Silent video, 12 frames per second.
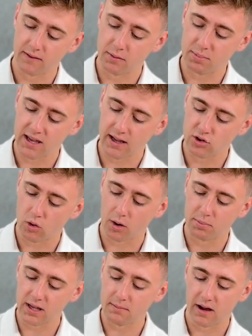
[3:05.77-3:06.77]
of the
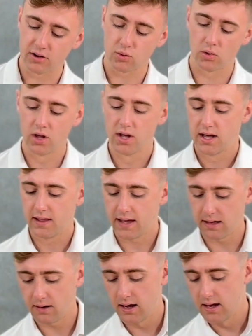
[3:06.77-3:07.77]
PHORP module
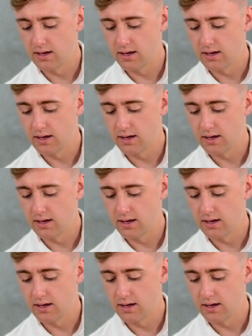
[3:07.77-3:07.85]
that